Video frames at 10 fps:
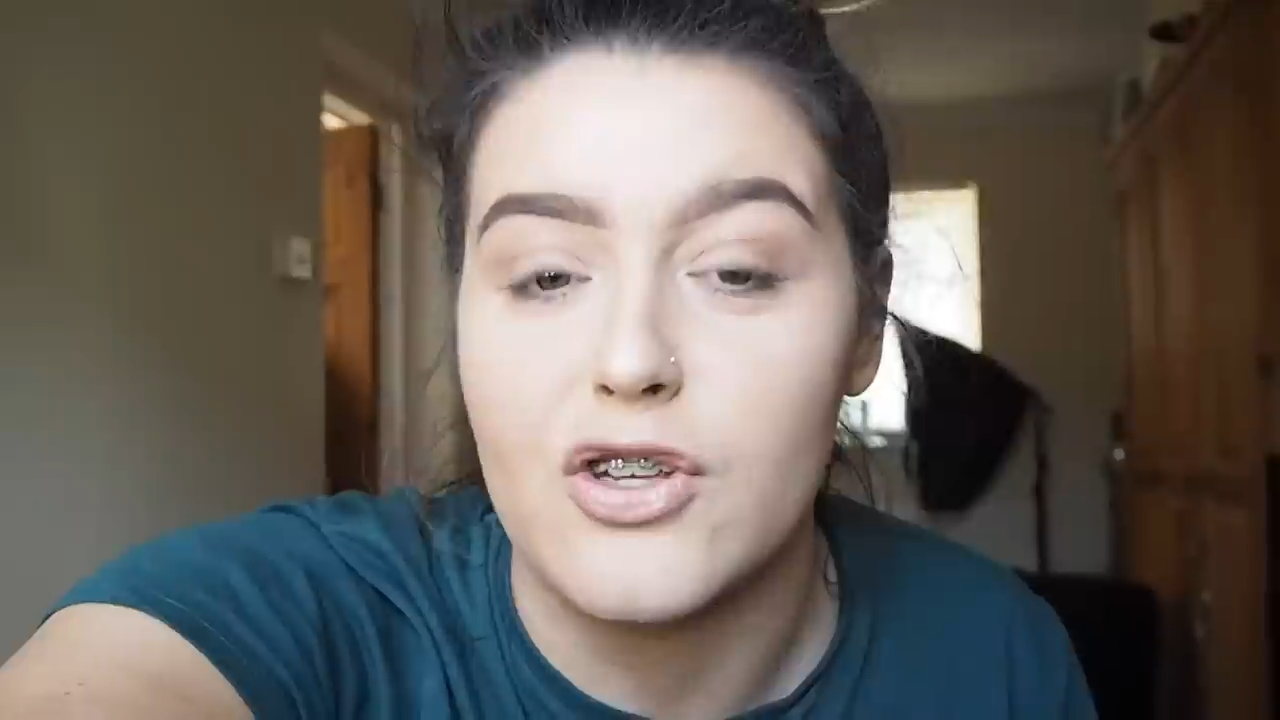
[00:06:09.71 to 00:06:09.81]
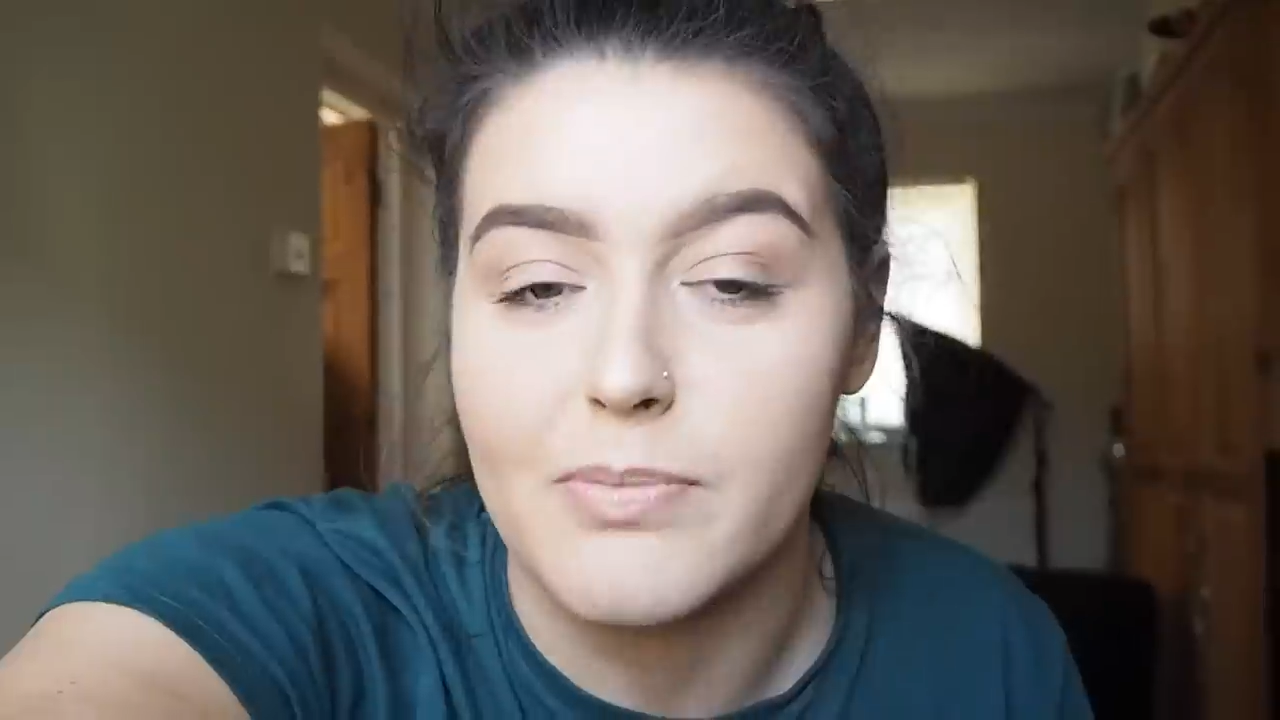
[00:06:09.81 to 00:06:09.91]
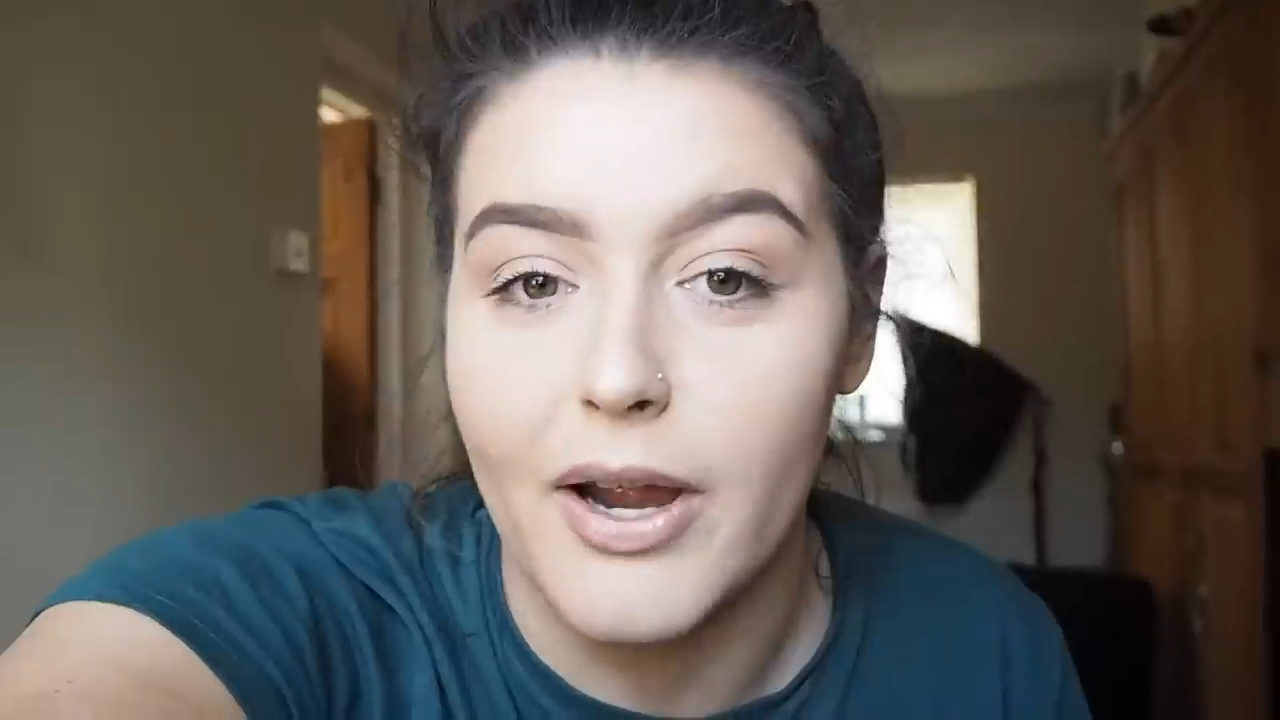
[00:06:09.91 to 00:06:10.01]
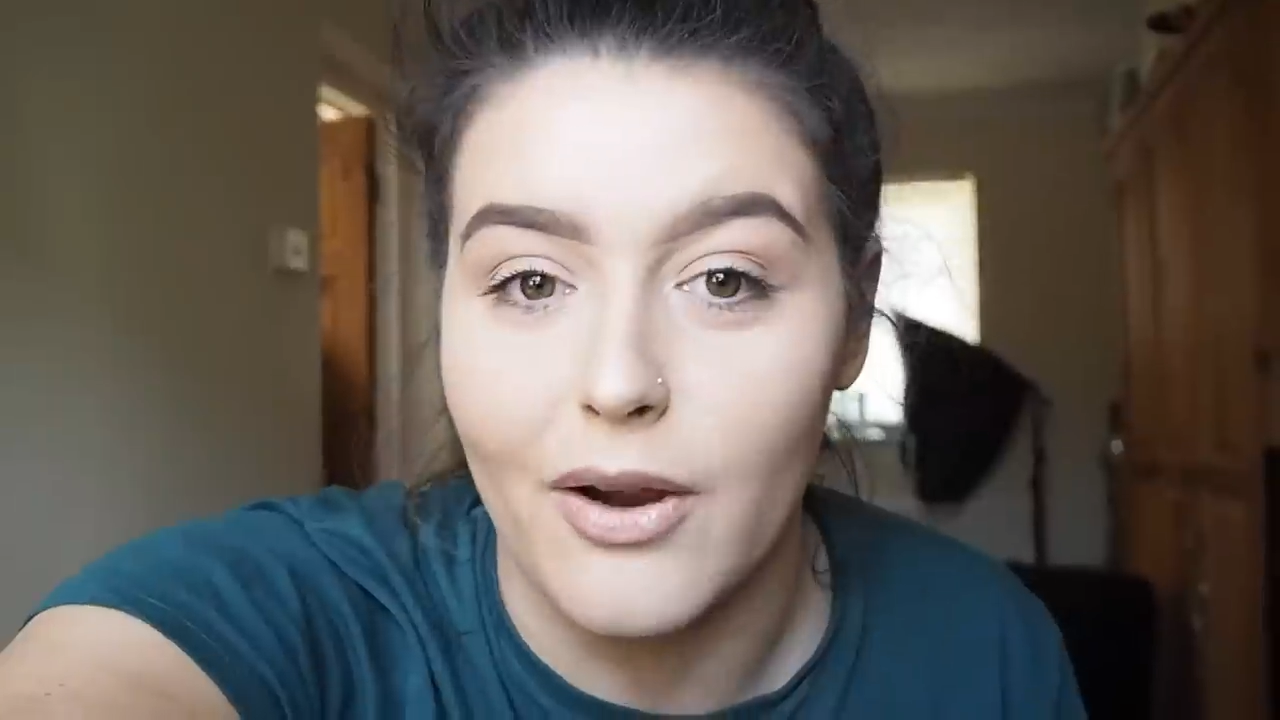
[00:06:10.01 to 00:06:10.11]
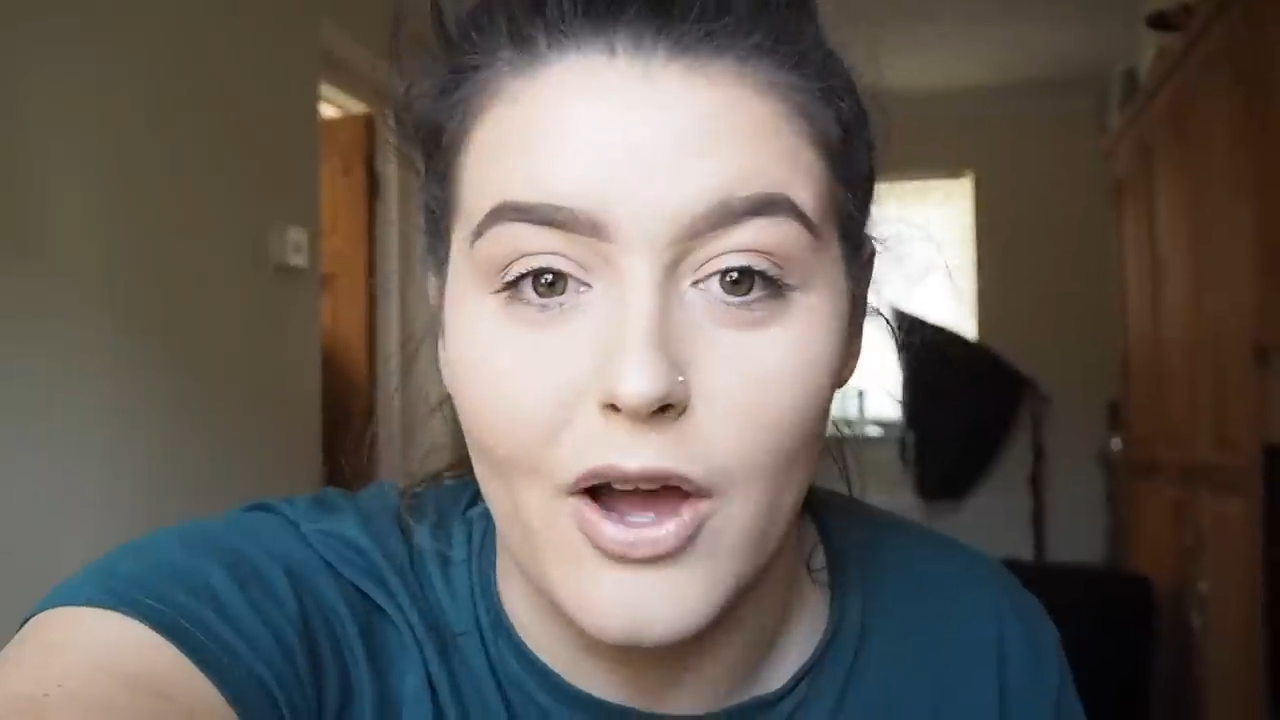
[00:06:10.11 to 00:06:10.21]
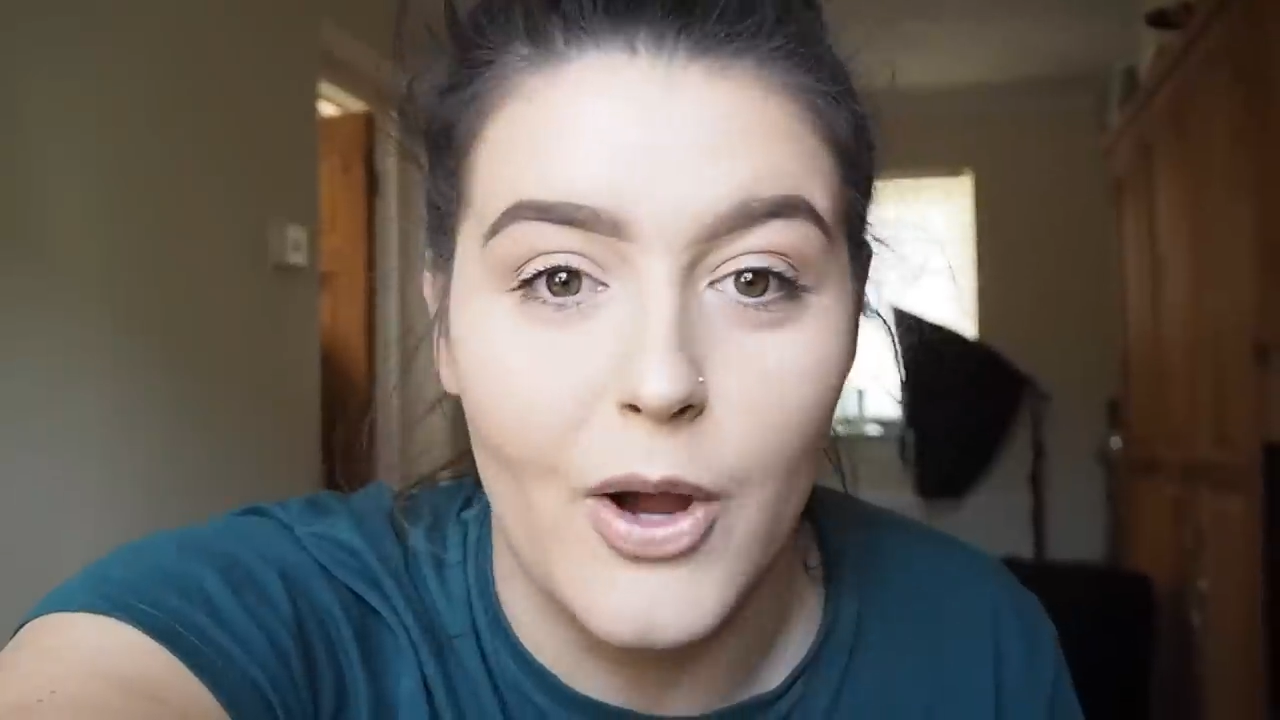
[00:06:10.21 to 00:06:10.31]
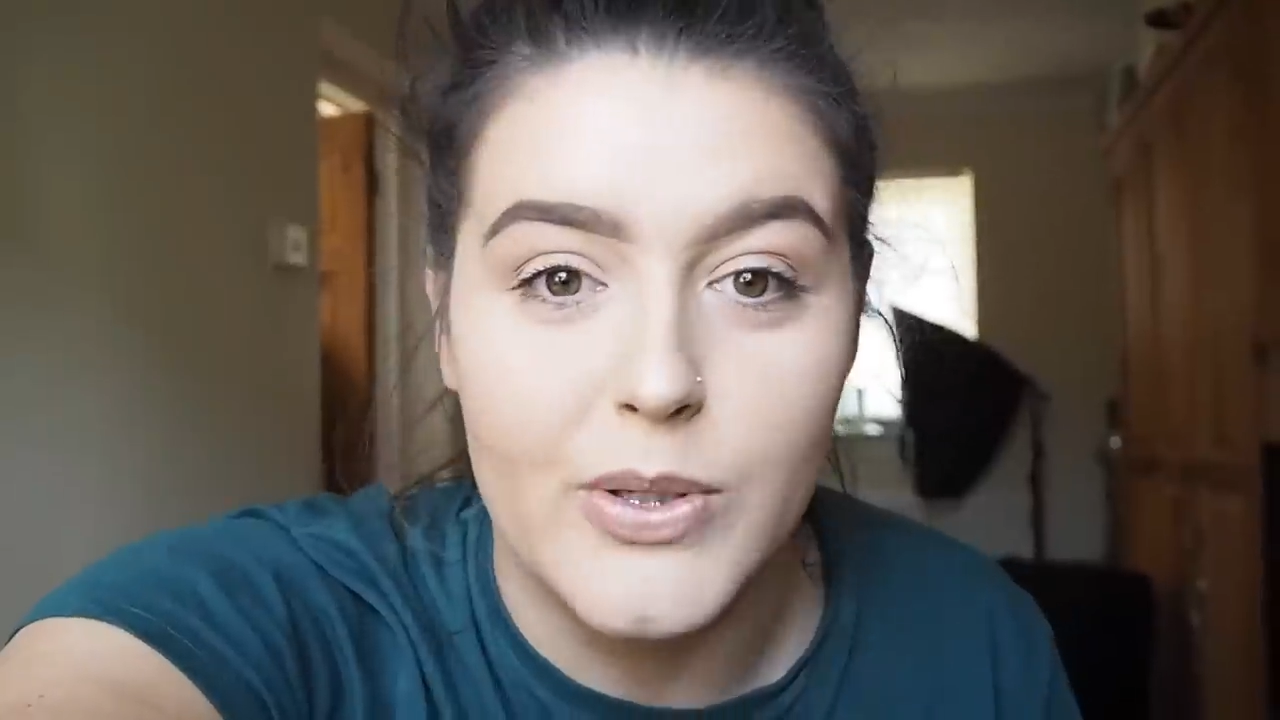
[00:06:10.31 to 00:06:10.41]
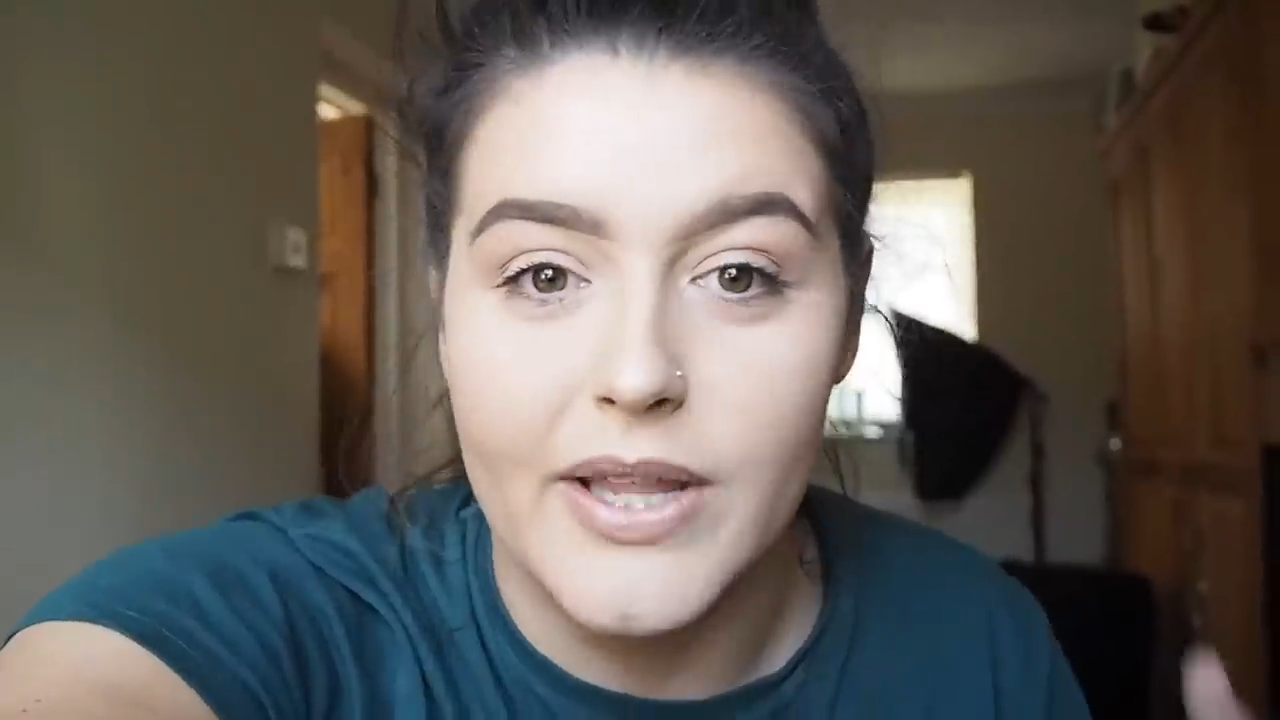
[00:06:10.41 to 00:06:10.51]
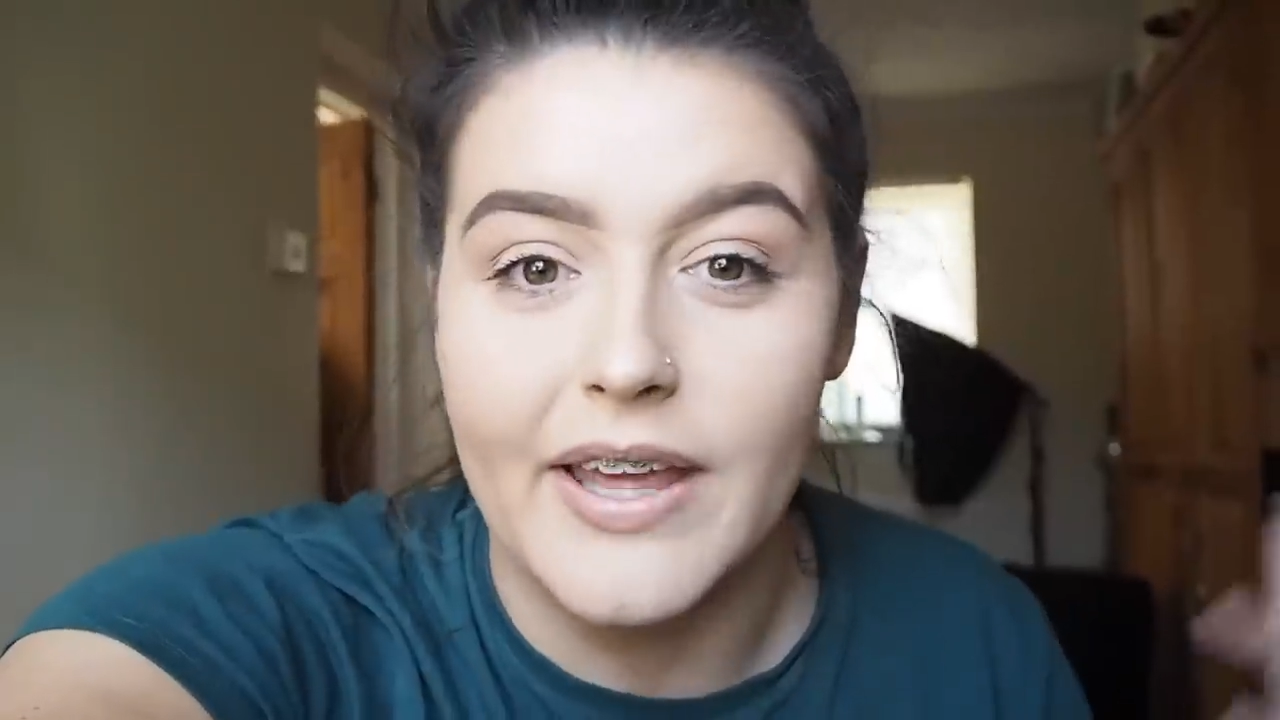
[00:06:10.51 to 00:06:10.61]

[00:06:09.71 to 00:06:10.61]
use my own code.